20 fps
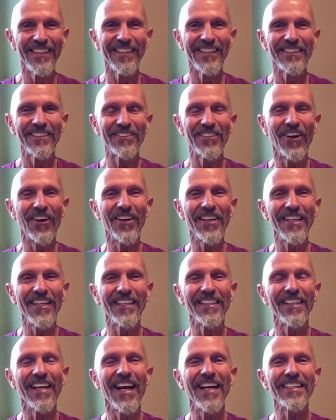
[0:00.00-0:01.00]
starting
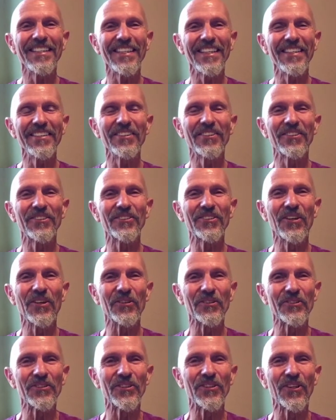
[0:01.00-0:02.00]
at 19 years
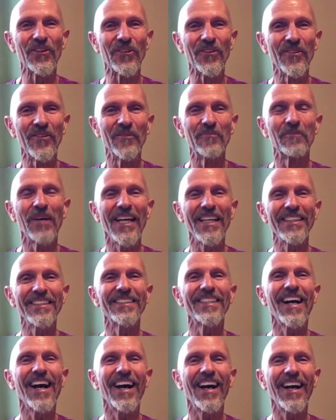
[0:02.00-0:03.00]
old. So my
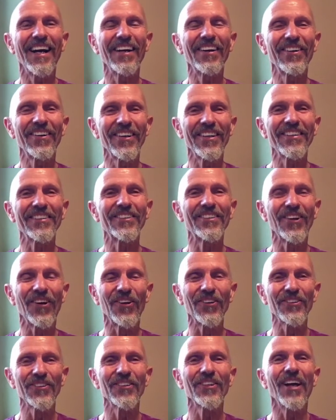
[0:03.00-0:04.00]
entire
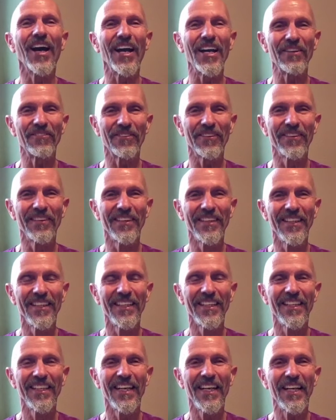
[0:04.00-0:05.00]
adult life
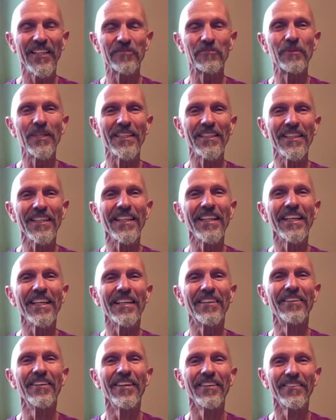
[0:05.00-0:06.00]
has been
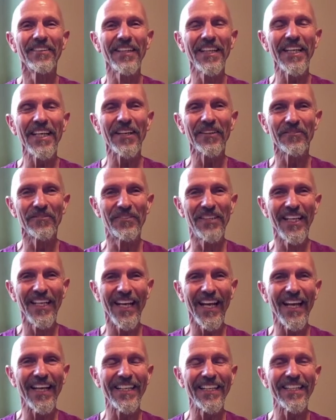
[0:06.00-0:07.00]
lived
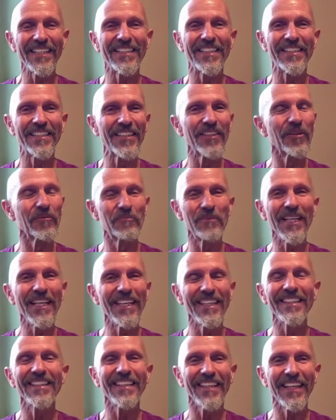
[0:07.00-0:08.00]
and is still
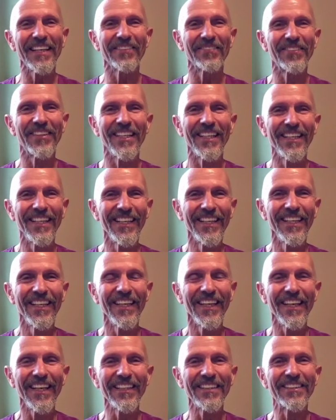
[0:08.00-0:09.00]
being lived
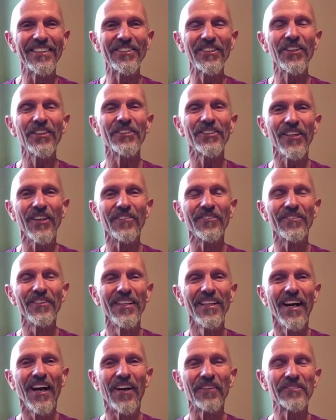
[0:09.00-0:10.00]
in search of
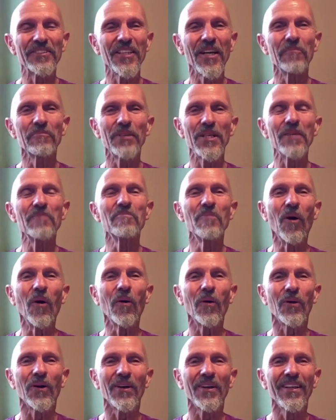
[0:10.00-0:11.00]
something
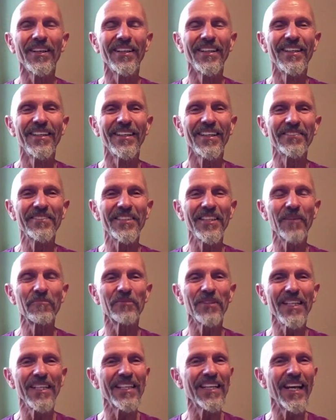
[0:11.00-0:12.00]
more, of
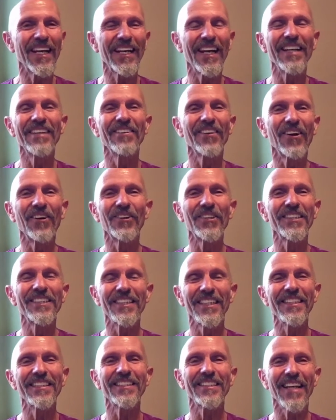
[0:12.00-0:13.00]
something that I know
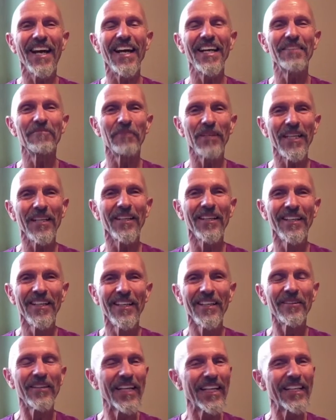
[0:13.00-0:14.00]
is inside me,
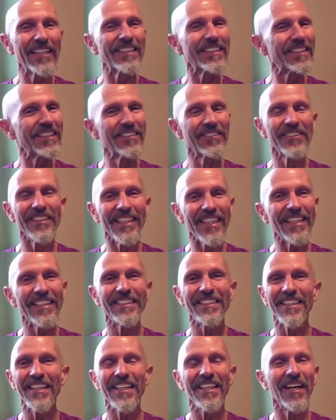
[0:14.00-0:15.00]
that it still
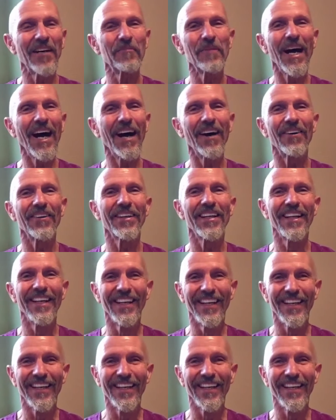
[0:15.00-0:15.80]
needs to come out.